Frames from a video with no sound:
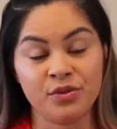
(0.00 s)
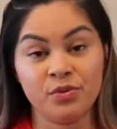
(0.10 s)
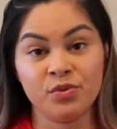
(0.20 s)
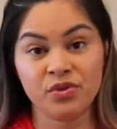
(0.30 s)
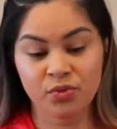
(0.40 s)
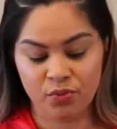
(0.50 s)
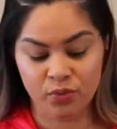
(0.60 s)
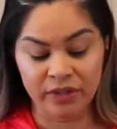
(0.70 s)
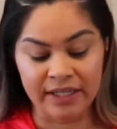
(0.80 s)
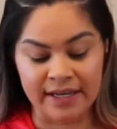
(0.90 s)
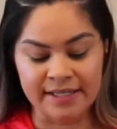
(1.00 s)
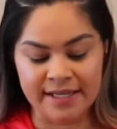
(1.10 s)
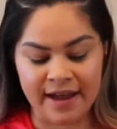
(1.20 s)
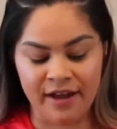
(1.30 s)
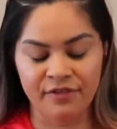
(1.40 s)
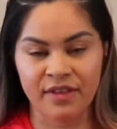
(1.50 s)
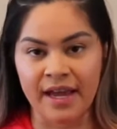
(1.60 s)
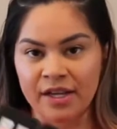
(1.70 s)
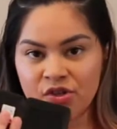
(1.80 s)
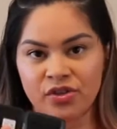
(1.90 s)
So it was just really nice to have the
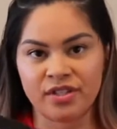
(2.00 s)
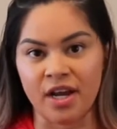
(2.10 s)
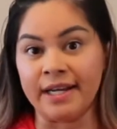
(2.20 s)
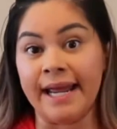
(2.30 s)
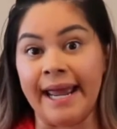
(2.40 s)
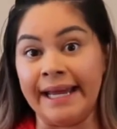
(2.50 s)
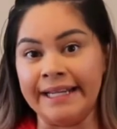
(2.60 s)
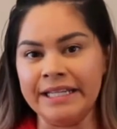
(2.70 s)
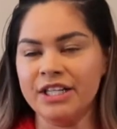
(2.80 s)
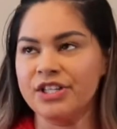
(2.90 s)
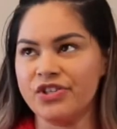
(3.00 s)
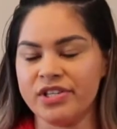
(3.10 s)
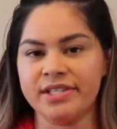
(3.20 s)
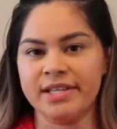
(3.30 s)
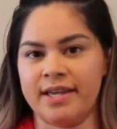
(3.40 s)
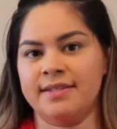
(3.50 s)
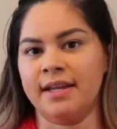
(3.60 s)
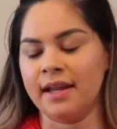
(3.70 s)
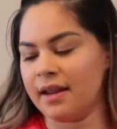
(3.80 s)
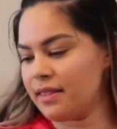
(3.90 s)
extras on hand, just in case I
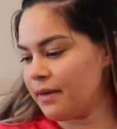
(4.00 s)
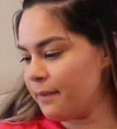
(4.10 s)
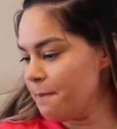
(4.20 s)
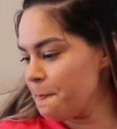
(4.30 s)
needed them.